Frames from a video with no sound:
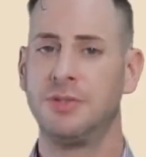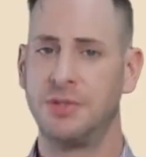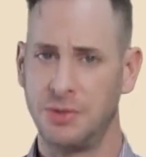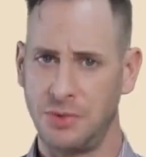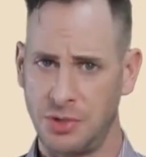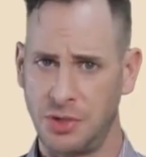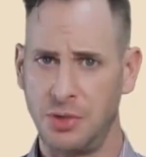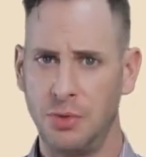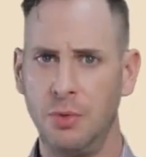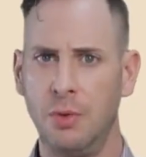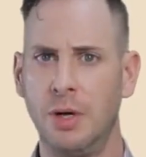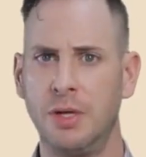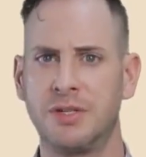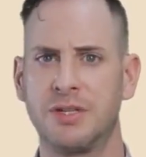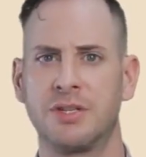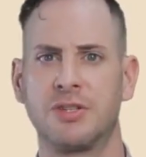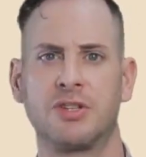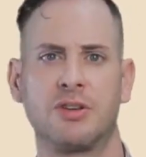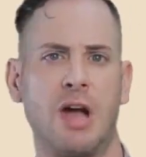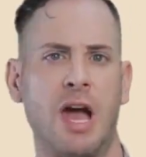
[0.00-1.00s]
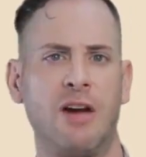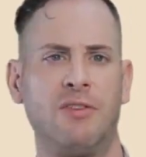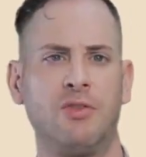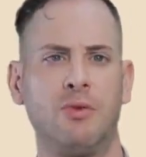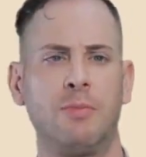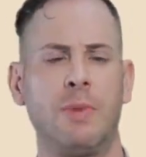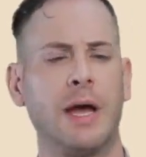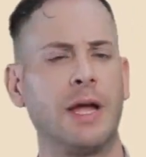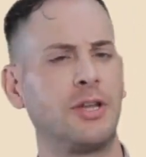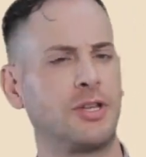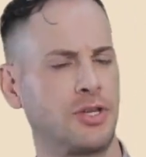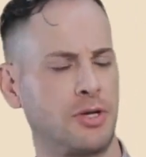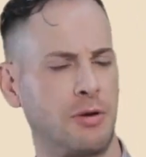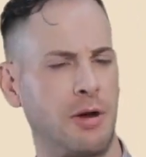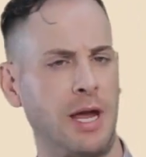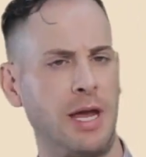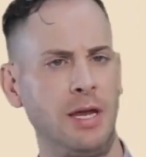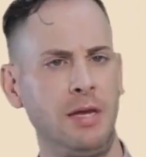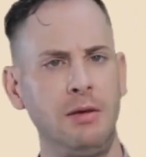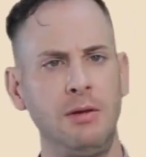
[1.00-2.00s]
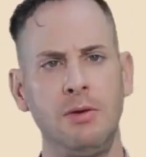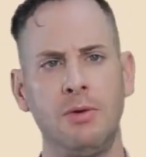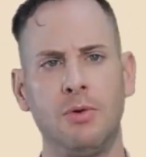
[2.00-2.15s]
Do you want to travel by train